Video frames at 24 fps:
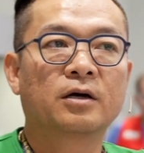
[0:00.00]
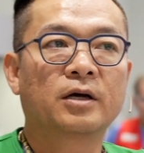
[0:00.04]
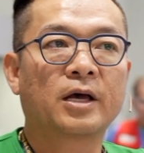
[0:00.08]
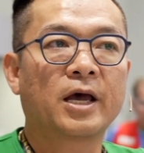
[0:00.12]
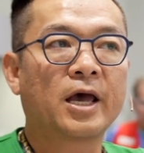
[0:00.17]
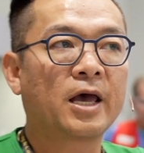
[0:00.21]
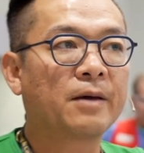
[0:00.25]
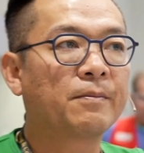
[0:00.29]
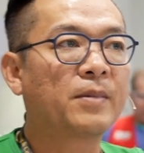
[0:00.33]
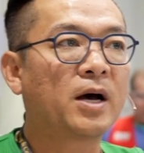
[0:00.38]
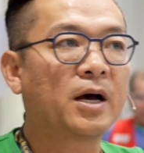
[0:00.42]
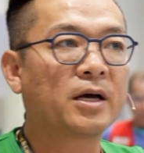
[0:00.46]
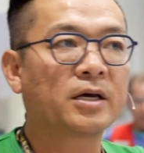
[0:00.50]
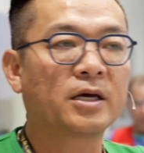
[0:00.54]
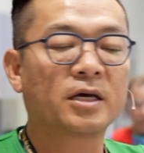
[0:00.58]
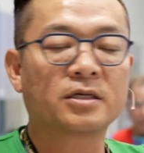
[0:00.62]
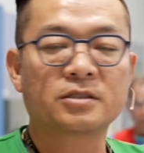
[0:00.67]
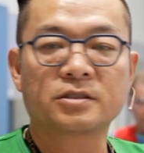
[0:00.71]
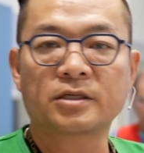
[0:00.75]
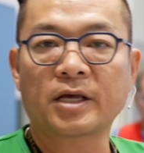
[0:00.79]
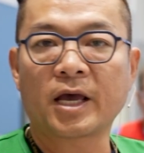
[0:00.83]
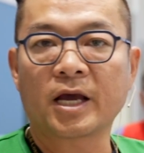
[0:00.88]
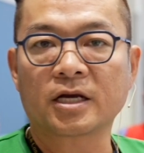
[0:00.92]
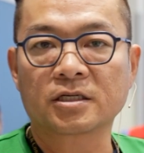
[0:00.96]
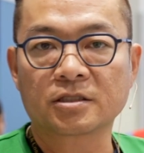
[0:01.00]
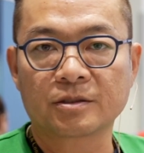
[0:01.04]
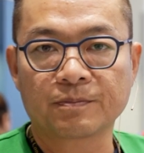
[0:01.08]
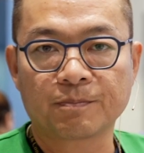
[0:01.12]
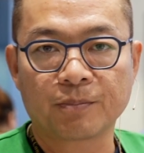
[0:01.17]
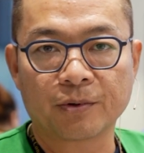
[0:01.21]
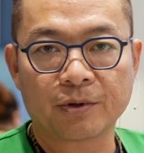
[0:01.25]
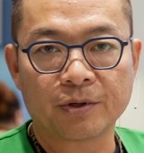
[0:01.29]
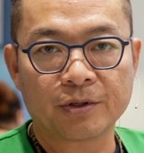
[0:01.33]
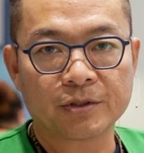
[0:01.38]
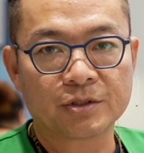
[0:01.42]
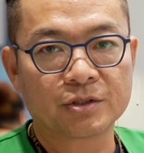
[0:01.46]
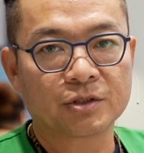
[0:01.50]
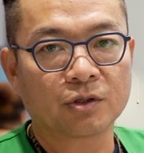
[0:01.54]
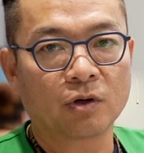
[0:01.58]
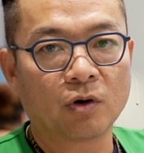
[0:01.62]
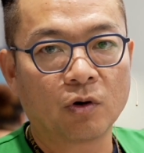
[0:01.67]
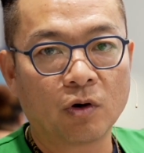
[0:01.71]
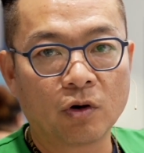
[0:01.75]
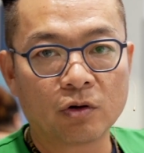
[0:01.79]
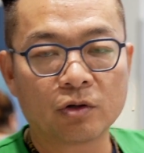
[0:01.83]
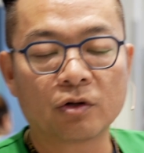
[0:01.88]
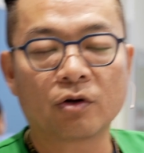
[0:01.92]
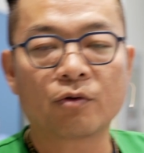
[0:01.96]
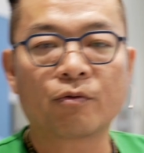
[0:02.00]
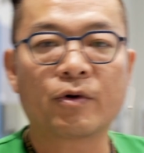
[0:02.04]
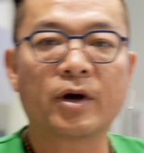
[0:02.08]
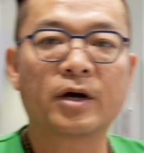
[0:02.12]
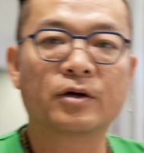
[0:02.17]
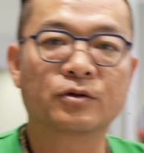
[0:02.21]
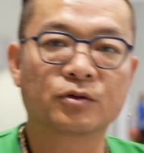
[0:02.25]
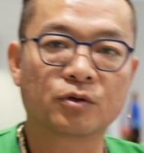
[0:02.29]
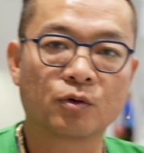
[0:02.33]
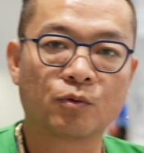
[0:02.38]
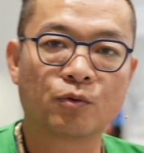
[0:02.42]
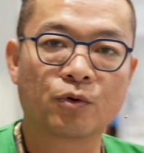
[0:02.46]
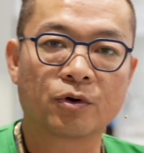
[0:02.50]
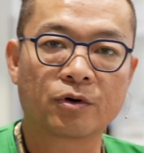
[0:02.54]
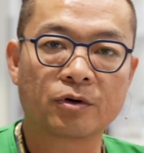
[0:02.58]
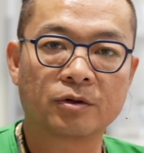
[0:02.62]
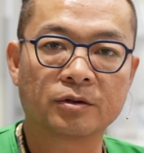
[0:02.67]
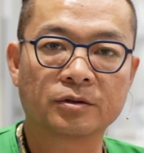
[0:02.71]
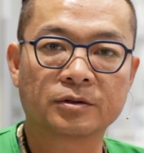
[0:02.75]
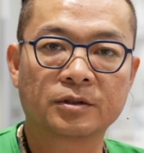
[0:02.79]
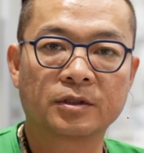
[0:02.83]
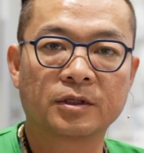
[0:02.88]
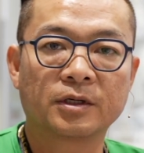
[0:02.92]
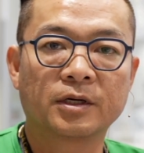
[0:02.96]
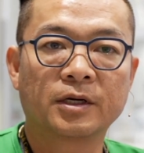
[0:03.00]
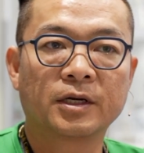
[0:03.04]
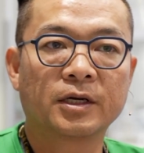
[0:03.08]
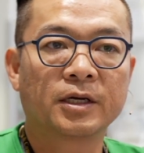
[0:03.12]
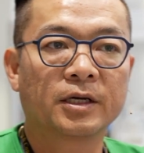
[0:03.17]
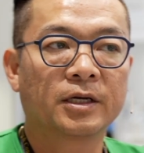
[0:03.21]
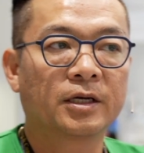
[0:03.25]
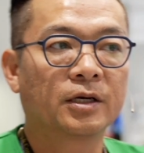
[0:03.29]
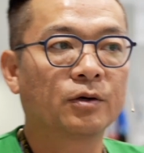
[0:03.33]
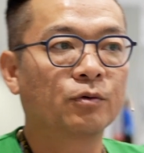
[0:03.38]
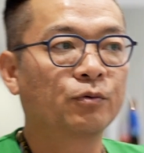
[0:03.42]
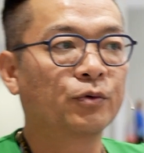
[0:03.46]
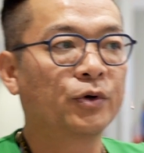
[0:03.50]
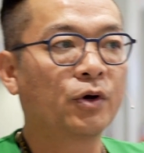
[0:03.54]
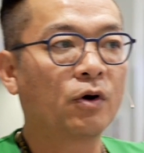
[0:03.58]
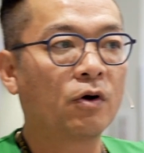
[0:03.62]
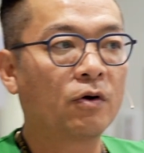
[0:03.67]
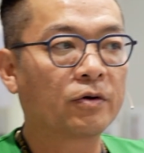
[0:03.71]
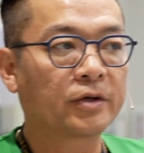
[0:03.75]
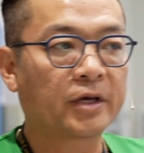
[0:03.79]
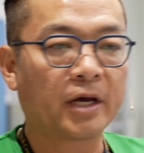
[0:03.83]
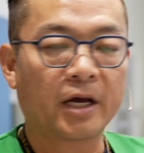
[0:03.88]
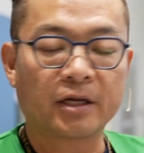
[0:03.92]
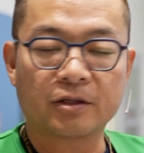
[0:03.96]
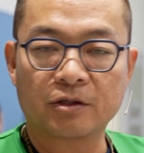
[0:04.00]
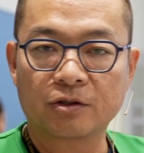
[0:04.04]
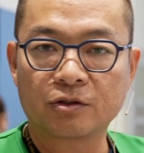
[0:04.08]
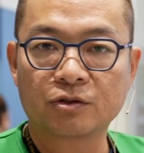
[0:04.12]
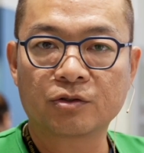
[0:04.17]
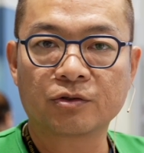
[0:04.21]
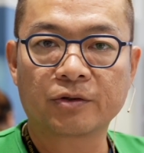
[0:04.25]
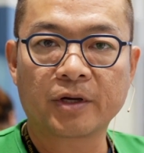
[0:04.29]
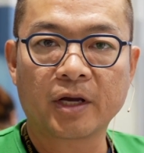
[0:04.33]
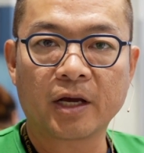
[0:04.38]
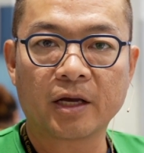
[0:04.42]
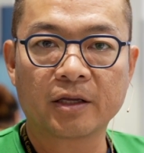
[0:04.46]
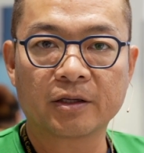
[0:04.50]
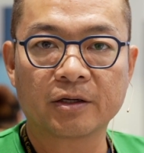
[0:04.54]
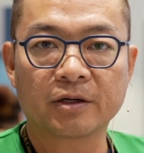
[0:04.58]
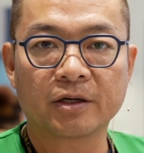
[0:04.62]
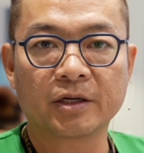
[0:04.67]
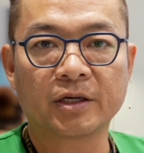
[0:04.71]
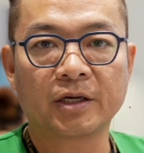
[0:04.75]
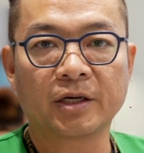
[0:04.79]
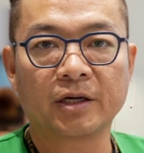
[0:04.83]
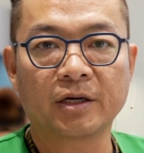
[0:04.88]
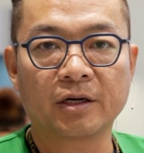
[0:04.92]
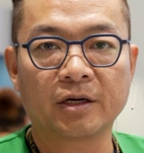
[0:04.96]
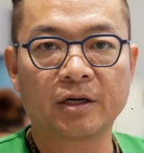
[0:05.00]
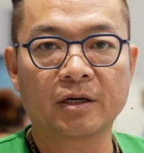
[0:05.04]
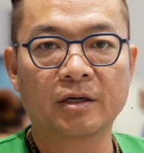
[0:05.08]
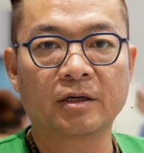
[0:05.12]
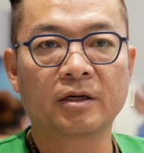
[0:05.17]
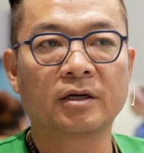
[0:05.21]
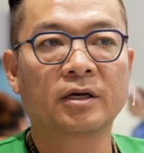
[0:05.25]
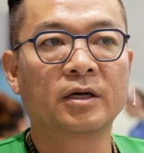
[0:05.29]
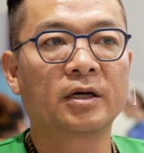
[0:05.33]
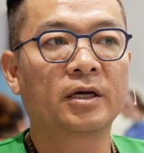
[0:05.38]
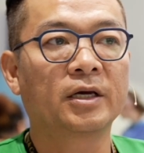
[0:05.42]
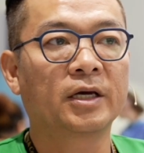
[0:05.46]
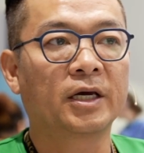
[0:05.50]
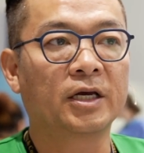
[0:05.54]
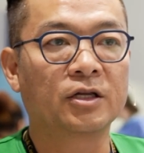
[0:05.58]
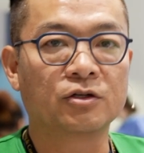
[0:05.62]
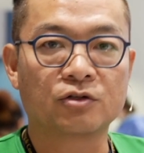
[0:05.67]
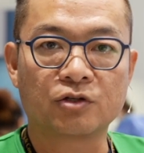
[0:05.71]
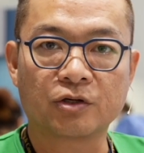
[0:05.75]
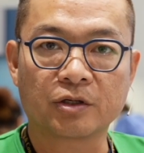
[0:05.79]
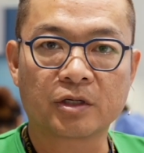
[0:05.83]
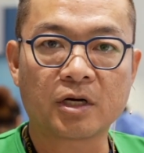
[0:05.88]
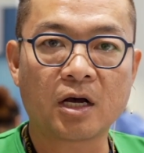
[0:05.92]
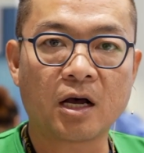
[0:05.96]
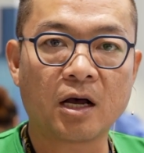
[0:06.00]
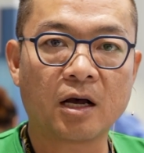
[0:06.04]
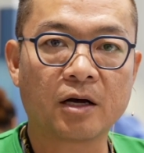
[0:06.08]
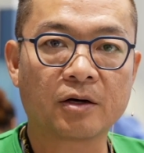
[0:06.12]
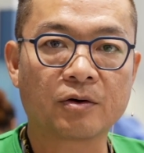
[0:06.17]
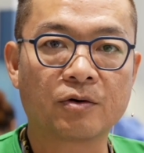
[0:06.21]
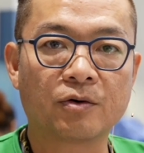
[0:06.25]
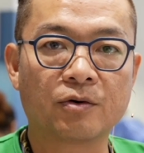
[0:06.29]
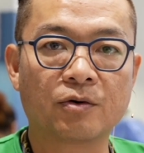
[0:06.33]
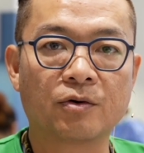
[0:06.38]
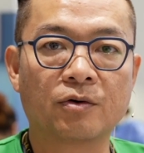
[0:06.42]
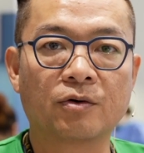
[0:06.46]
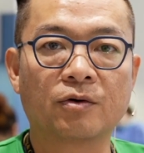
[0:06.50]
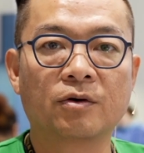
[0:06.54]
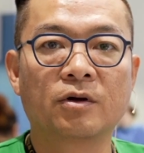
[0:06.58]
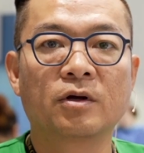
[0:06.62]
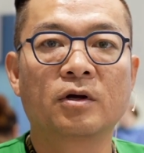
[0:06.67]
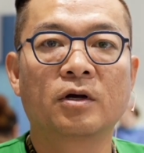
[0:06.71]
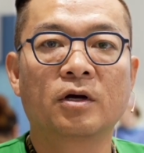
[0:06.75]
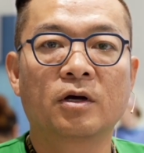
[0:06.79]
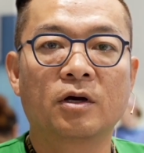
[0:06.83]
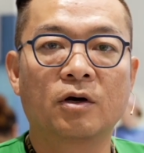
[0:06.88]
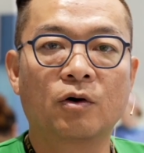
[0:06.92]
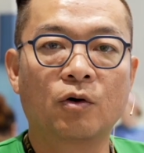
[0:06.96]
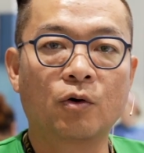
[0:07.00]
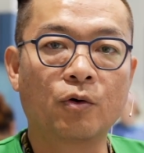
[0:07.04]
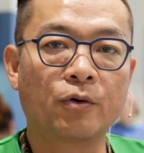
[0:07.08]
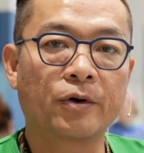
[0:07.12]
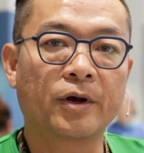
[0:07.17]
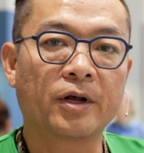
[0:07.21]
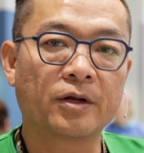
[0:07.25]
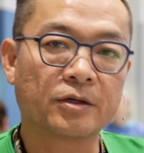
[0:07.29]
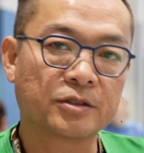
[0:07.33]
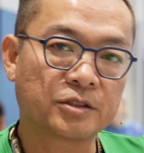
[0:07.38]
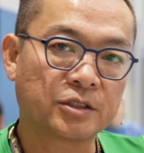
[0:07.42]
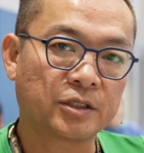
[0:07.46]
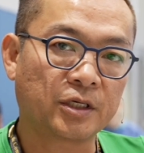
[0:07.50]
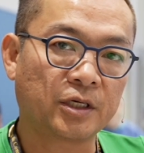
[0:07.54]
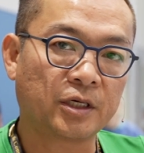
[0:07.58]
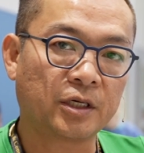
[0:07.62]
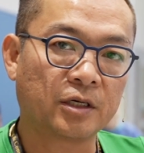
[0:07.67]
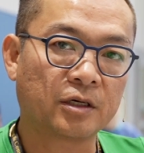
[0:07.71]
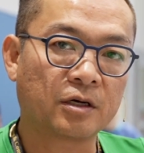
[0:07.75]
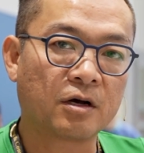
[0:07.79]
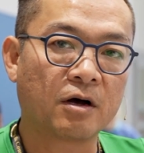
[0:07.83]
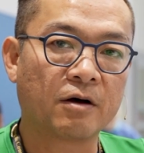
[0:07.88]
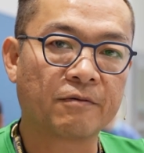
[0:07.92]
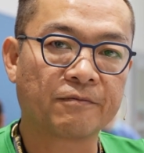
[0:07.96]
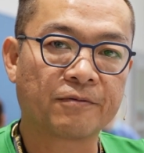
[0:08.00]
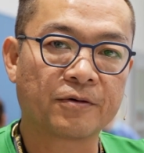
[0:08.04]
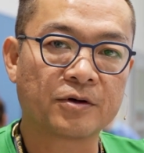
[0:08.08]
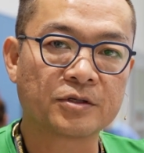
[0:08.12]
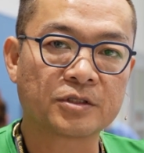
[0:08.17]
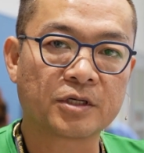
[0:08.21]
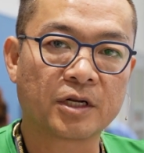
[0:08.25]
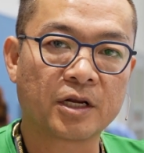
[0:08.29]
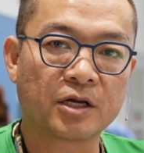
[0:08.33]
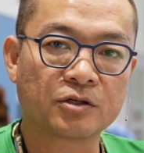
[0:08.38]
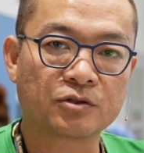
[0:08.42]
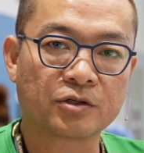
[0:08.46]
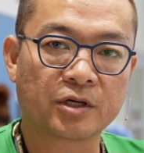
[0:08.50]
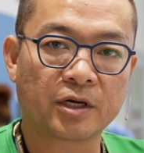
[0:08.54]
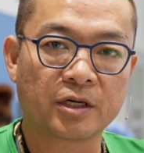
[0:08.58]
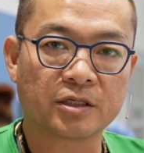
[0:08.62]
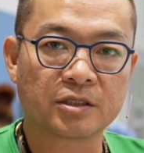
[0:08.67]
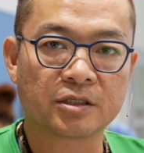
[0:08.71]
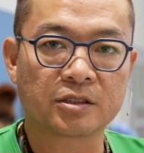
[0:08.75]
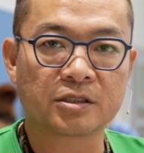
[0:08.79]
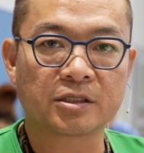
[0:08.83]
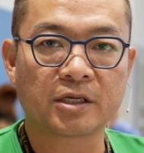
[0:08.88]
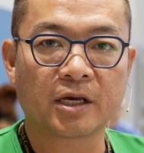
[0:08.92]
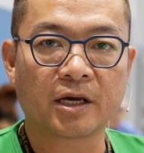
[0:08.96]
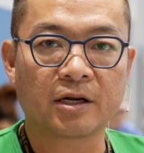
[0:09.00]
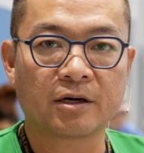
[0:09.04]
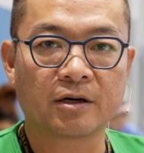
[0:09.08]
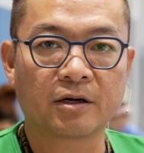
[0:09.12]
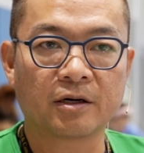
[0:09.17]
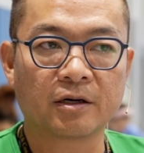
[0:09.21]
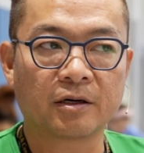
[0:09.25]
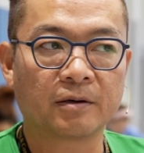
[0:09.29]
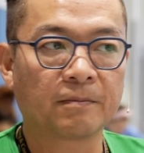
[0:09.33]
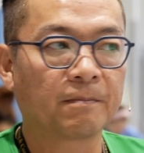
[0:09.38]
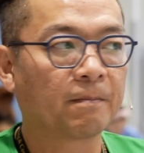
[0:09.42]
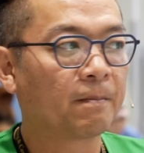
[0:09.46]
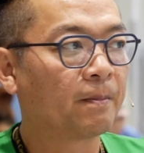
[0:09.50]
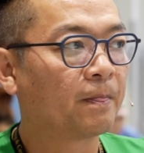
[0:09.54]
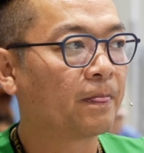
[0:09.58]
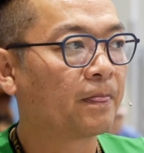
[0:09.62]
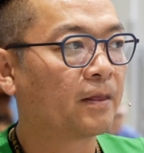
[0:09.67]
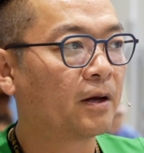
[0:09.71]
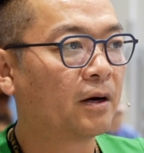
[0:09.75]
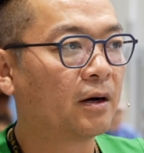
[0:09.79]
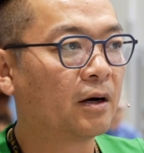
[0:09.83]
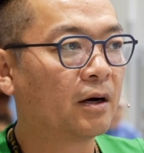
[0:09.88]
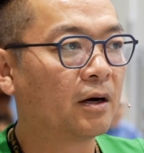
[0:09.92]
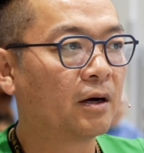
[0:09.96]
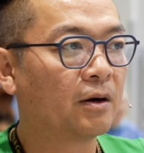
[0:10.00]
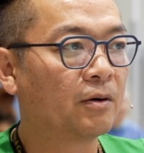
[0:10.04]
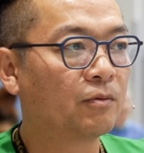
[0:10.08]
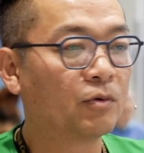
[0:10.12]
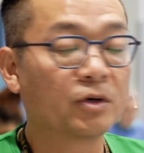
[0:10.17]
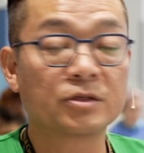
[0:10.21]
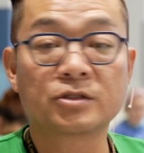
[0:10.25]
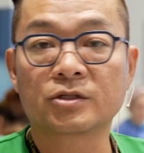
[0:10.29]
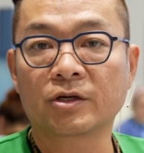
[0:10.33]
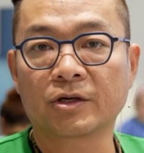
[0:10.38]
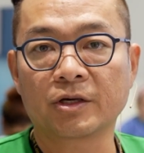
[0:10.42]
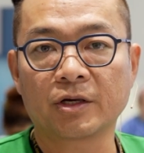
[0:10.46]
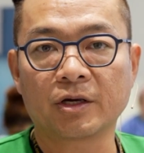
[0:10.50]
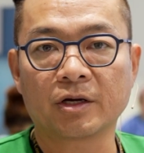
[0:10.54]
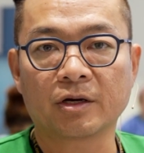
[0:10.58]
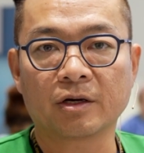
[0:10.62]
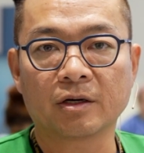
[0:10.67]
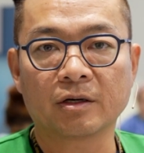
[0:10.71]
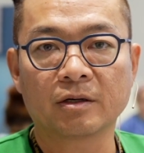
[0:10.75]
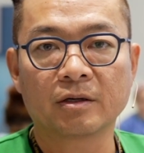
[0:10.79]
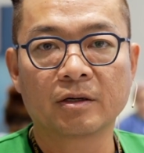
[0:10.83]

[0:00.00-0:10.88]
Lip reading: MIS experts all around the world, we all gather together here in Chicago, OLC, Conference and Education Center, once a year.